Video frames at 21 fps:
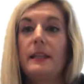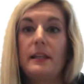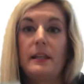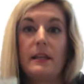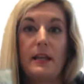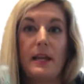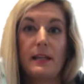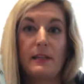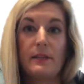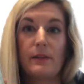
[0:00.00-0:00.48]
and
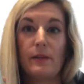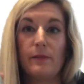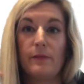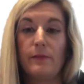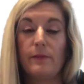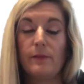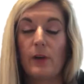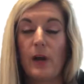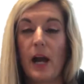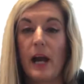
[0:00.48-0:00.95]
the next
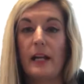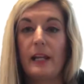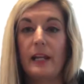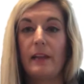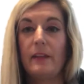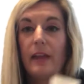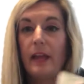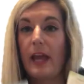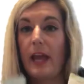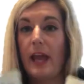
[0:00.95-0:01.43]
on
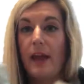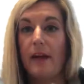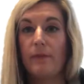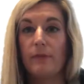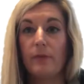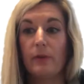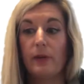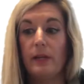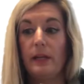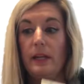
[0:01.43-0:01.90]
Friday, like
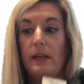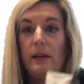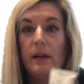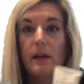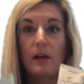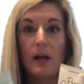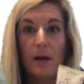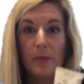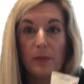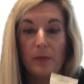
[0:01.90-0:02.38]
every
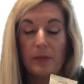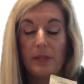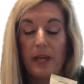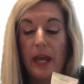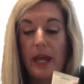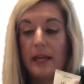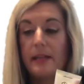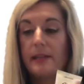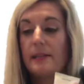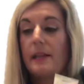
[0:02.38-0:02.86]
couple
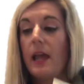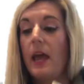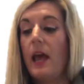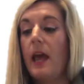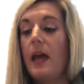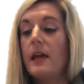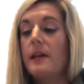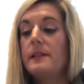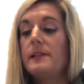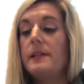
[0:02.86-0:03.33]
days.
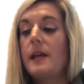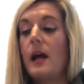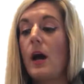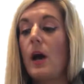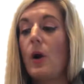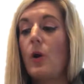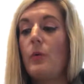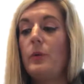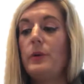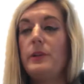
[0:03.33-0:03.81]

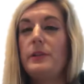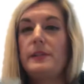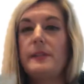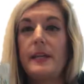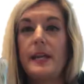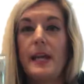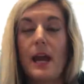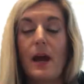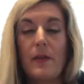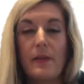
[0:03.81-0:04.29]
So you
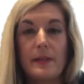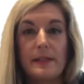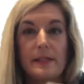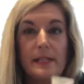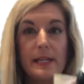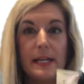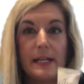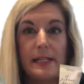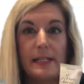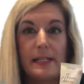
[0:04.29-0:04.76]
see how
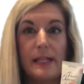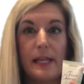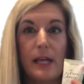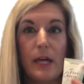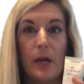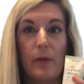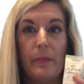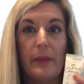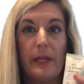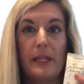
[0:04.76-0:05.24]
this gets
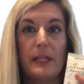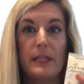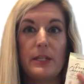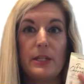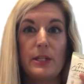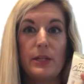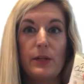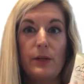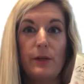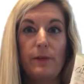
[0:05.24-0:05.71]
them
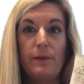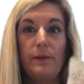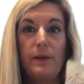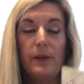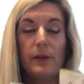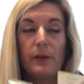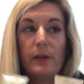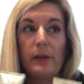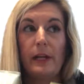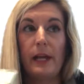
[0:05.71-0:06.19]
into
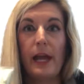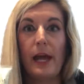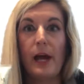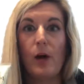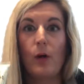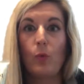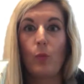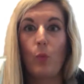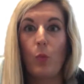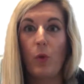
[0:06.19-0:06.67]
figuring
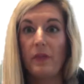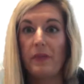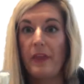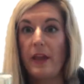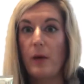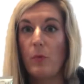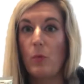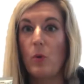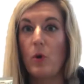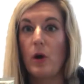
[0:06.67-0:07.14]
out what
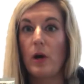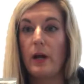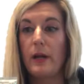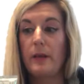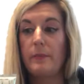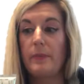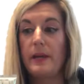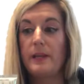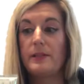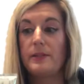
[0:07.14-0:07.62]
they
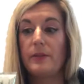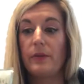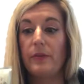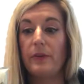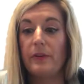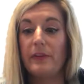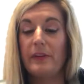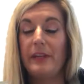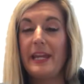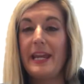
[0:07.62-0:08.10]
want based on
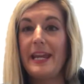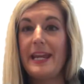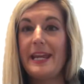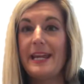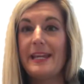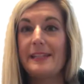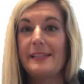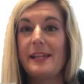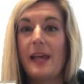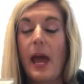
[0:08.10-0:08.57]
their
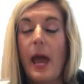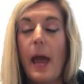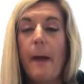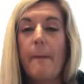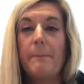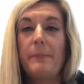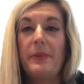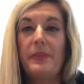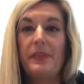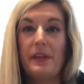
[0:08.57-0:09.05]
needs.
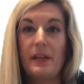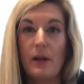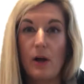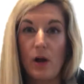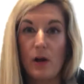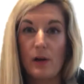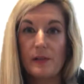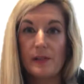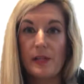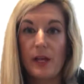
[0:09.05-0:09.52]
But then
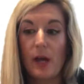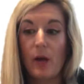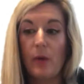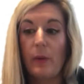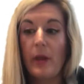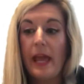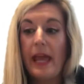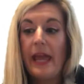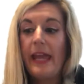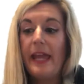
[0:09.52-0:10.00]

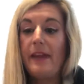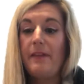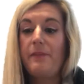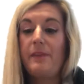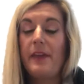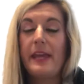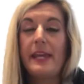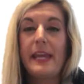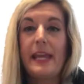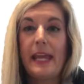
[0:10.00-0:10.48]
also,
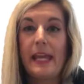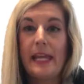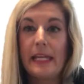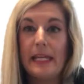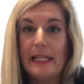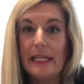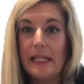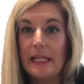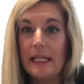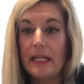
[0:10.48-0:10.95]
if they
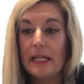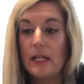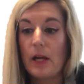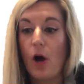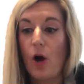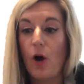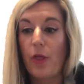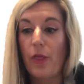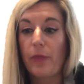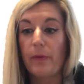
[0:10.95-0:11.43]
can't get
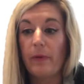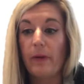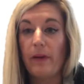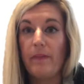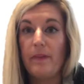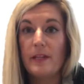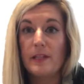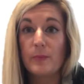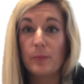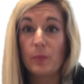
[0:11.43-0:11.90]
all three
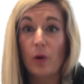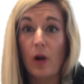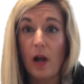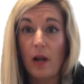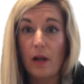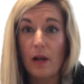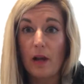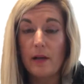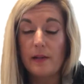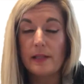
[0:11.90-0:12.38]
of these
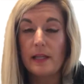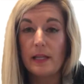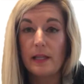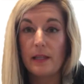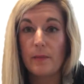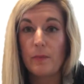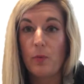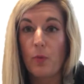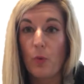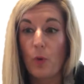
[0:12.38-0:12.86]
products
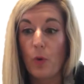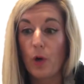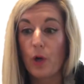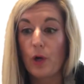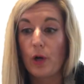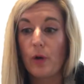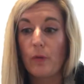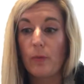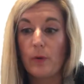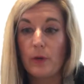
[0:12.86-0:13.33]
in the
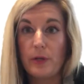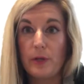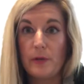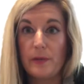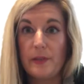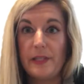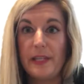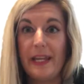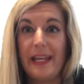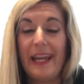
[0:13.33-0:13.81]
pore
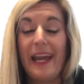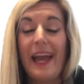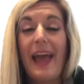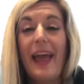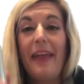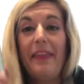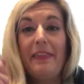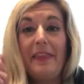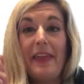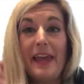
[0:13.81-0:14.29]
reducing,
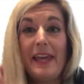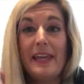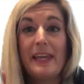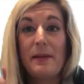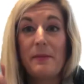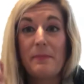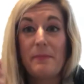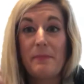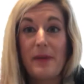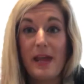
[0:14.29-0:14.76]
they
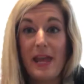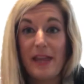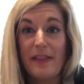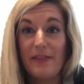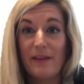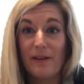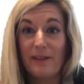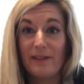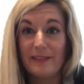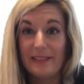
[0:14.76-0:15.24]
can make
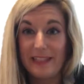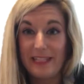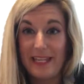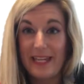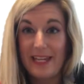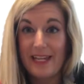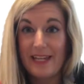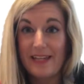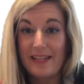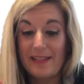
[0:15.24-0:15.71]
their
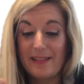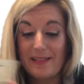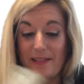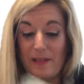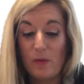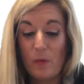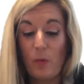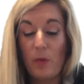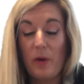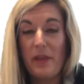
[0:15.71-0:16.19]

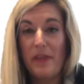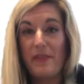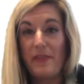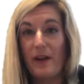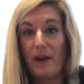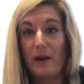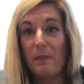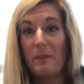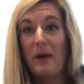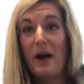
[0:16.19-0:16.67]
list with
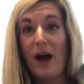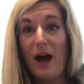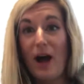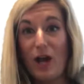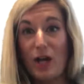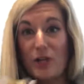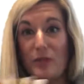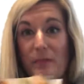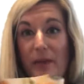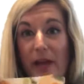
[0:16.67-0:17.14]
their
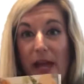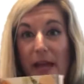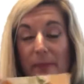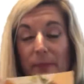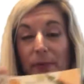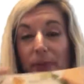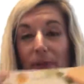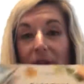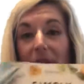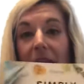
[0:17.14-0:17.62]
posh
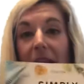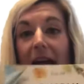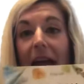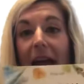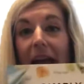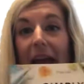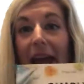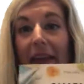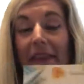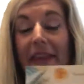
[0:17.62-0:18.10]
paper,
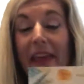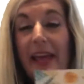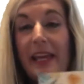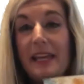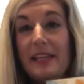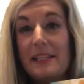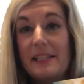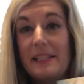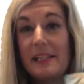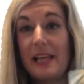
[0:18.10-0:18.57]
and they
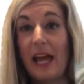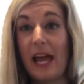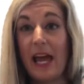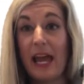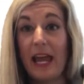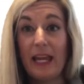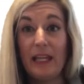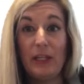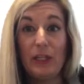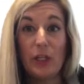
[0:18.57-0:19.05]
can
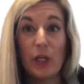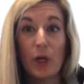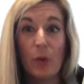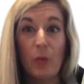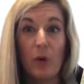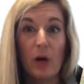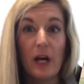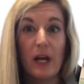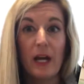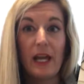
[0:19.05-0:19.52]
say, you know
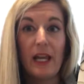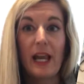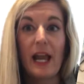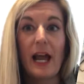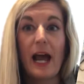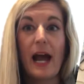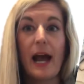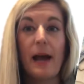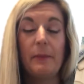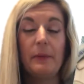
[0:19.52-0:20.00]
what,
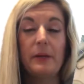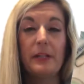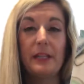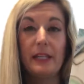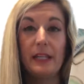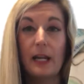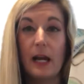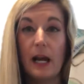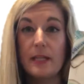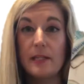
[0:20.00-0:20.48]
I'm going to
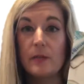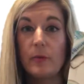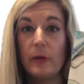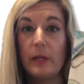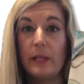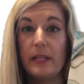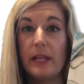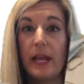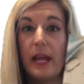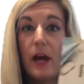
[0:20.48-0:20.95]
get Ice
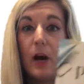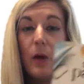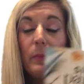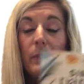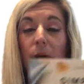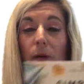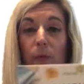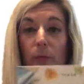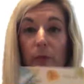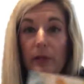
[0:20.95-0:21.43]
Queen now,
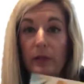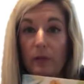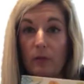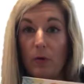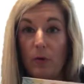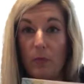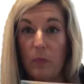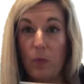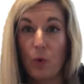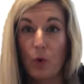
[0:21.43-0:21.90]
but I really
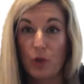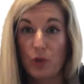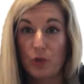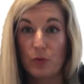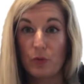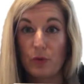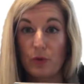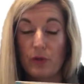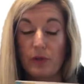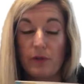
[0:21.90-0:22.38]
want Pore
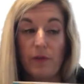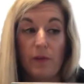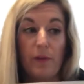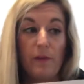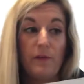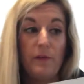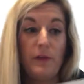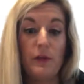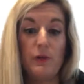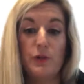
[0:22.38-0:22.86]
Chores for
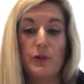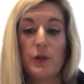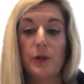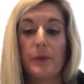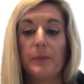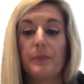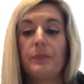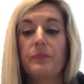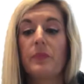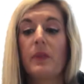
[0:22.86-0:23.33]
the
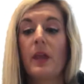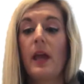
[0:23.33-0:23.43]
future.